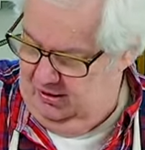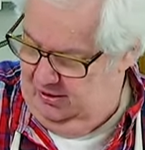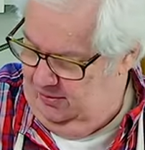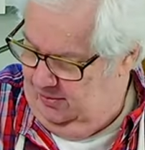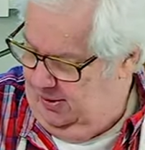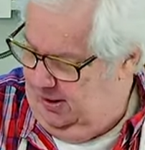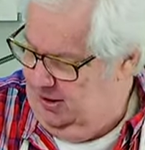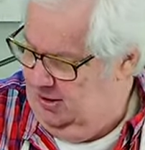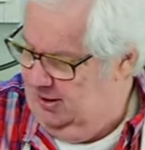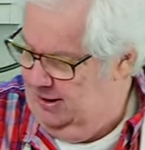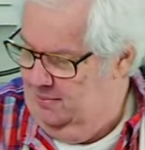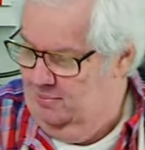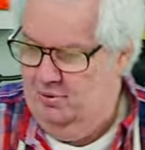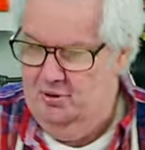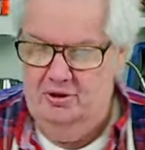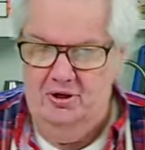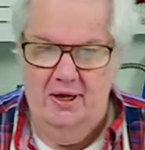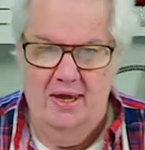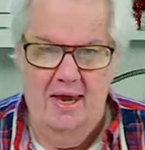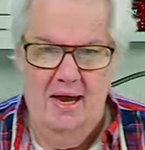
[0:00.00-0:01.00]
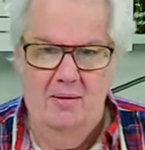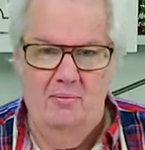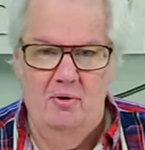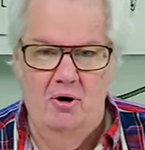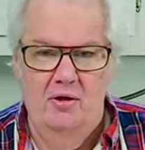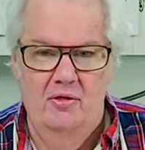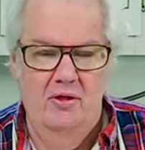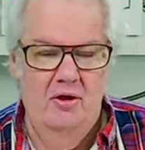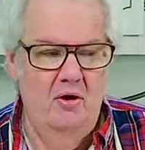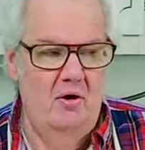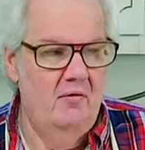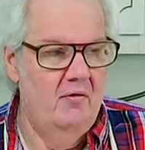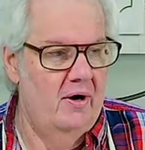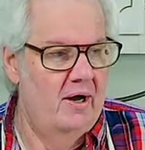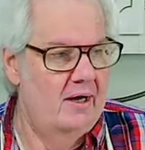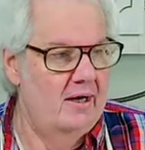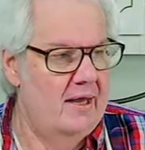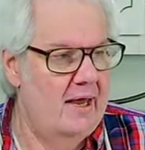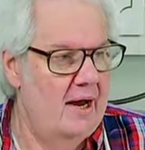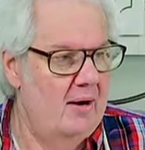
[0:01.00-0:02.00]
Why don't I put the camera, the
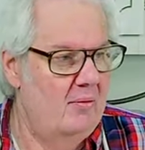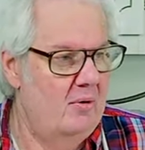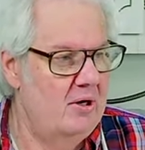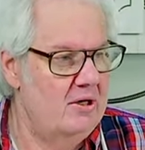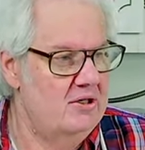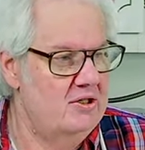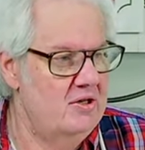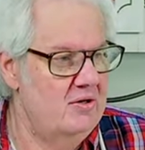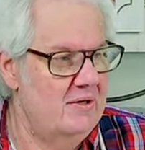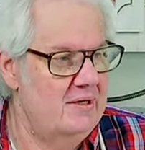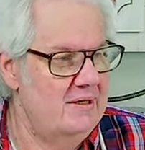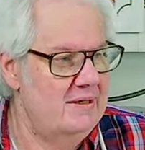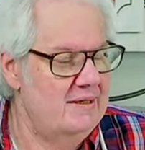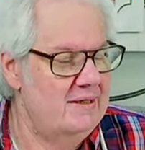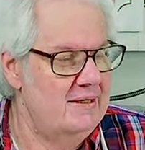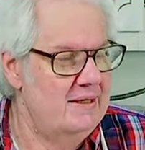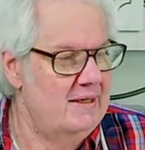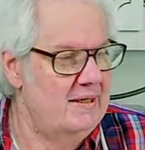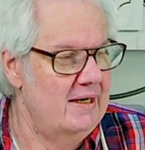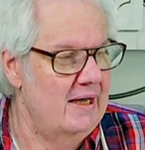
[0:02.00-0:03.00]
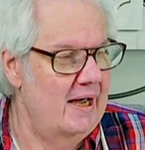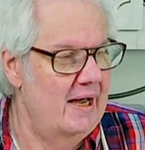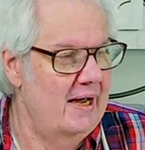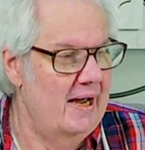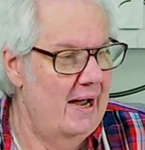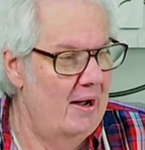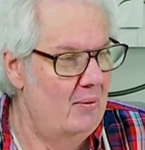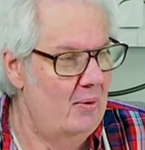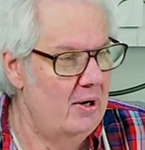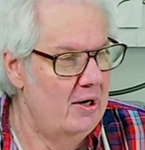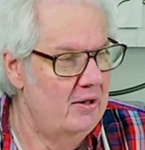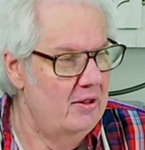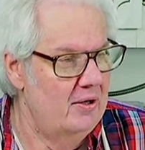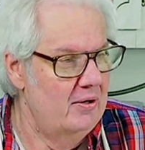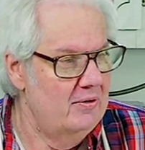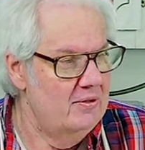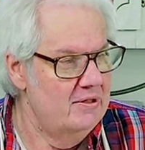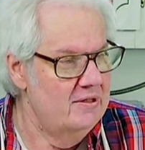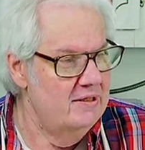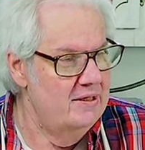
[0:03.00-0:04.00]
overhead camera on so you can see. I got one of
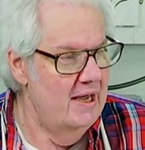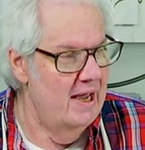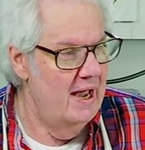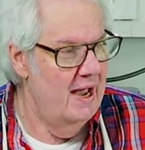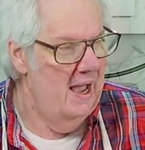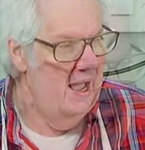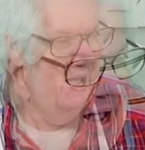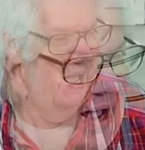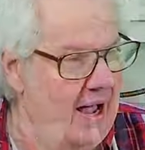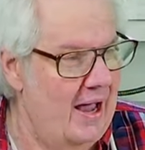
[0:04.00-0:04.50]
those. Yeah,